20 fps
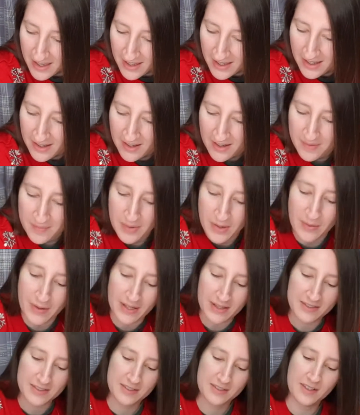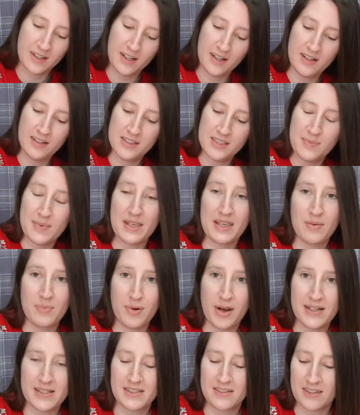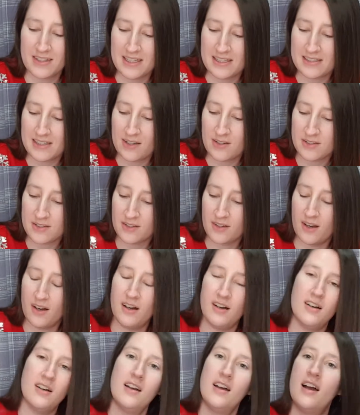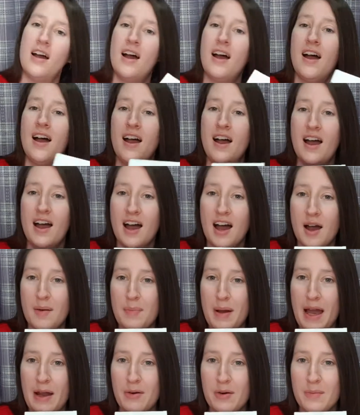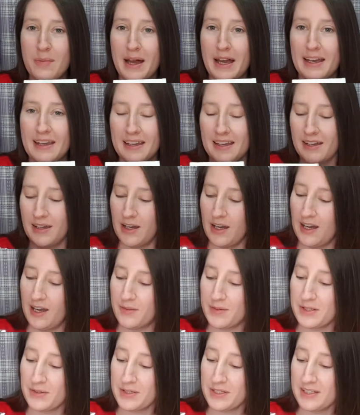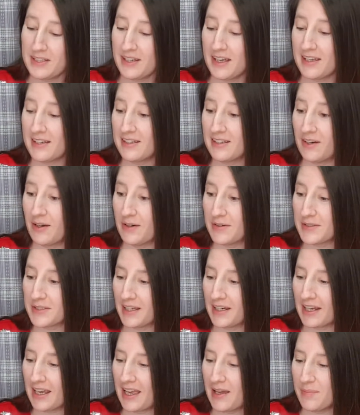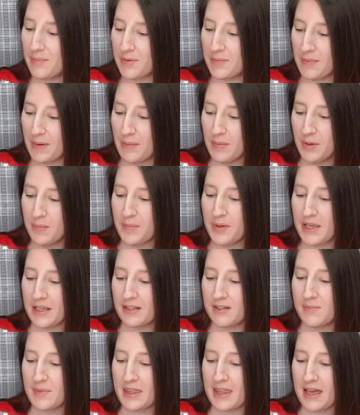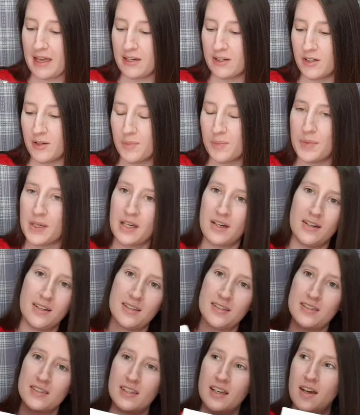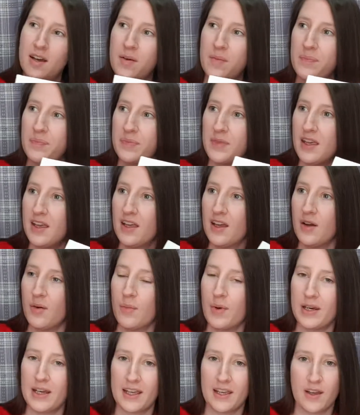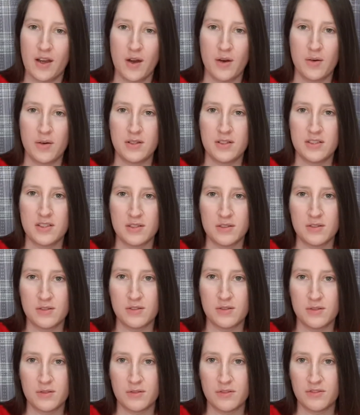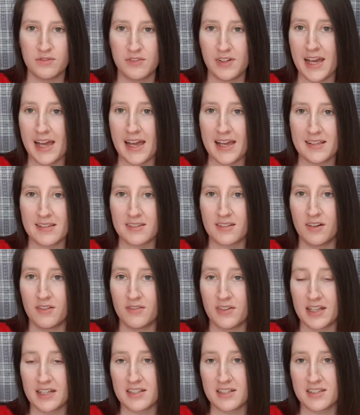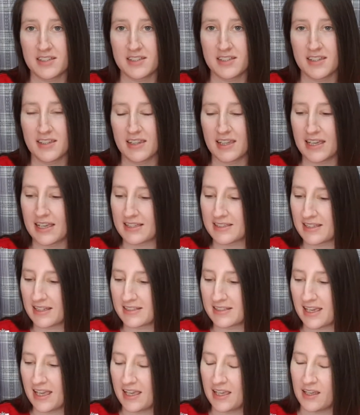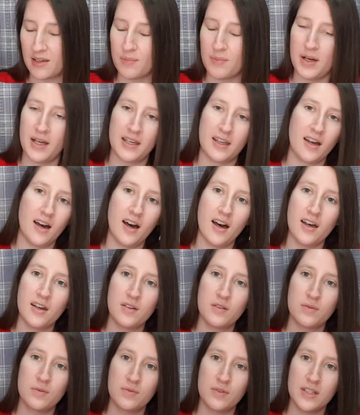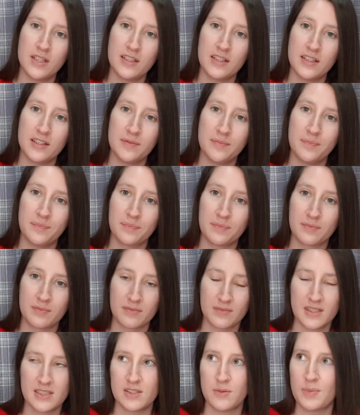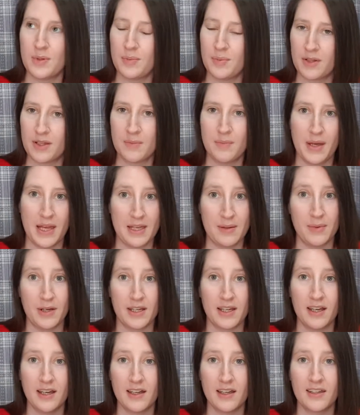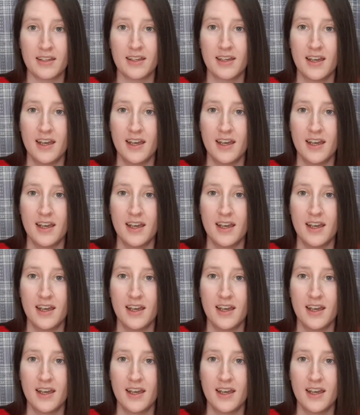I also got, speaking of practical things, I also got a power bank, which I didn't know I was going to get, but my mum picked me that up because when I go and do fairs and conventions and things, I take my card reader so people can pay by card.